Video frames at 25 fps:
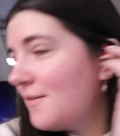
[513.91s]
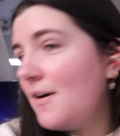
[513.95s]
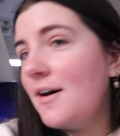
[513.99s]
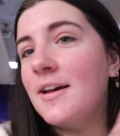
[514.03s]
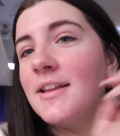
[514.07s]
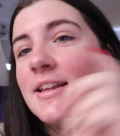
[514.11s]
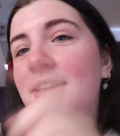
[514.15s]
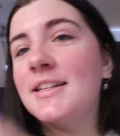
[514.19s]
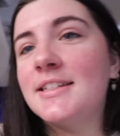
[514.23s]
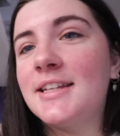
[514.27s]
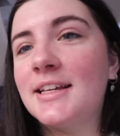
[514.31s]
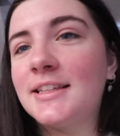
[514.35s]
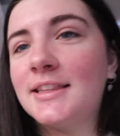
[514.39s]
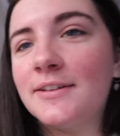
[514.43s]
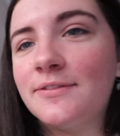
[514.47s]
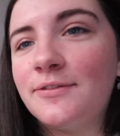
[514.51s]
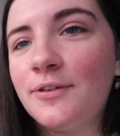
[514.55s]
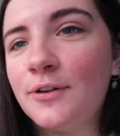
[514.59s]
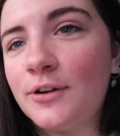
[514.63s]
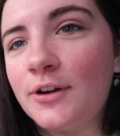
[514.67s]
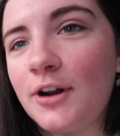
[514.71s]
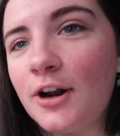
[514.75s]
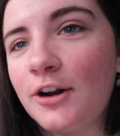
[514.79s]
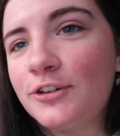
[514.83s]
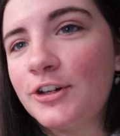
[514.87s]
Well, I need to take the
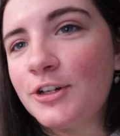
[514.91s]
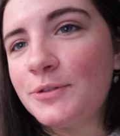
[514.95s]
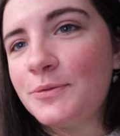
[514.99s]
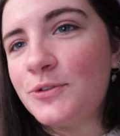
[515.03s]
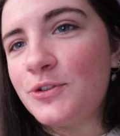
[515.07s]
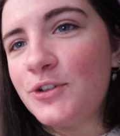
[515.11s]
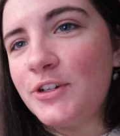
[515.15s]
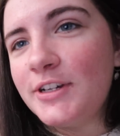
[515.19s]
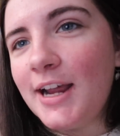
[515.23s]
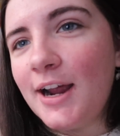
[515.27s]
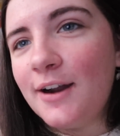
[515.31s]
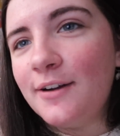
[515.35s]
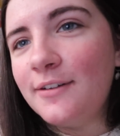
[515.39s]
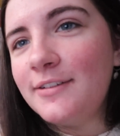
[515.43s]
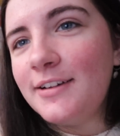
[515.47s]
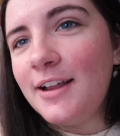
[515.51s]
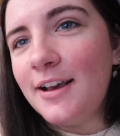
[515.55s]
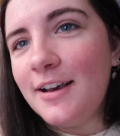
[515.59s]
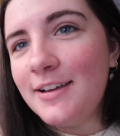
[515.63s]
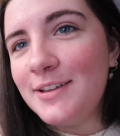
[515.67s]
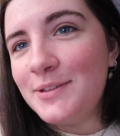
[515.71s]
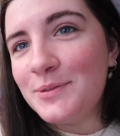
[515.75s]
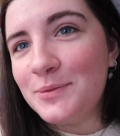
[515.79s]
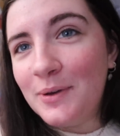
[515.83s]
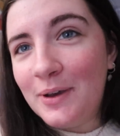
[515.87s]
photo card Christmas tree down
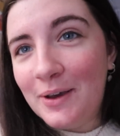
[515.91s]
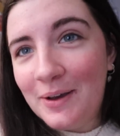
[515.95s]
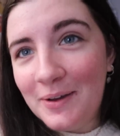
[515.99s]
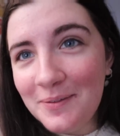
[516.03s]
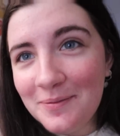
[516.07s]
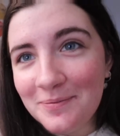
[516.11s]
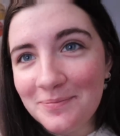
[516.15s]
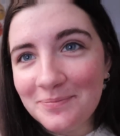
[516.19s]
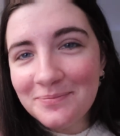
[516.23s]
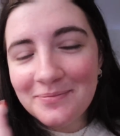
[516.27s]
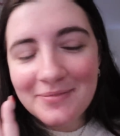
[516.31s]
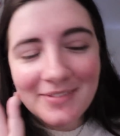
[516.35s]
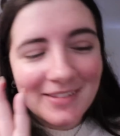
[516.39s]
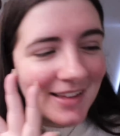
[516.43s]
as well.